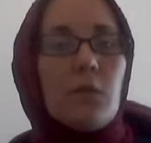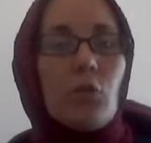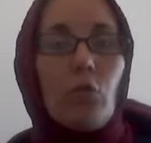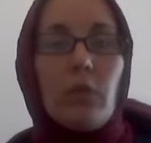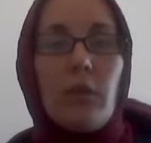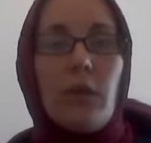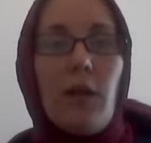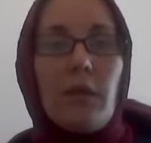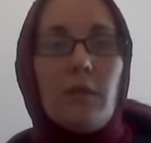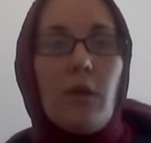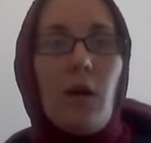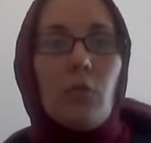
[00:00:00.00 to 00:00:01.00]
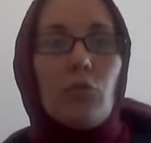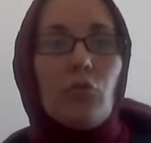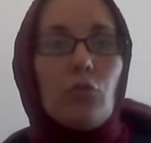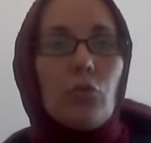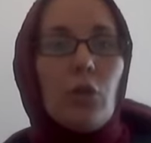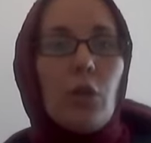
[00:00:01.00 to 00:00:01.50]
total
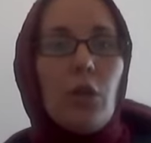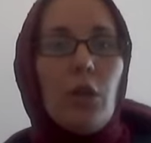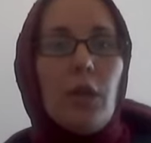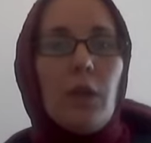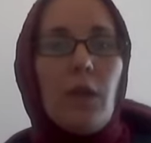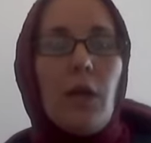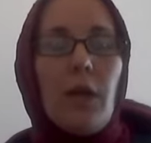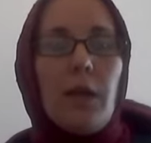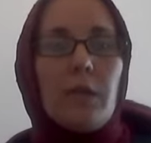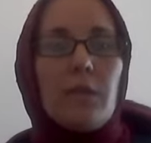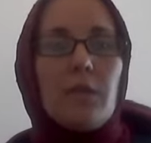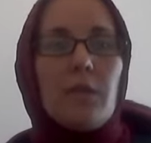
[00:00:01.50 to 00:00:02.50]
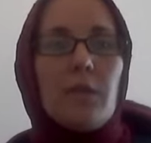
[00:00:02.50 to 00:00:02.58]
lockdowns and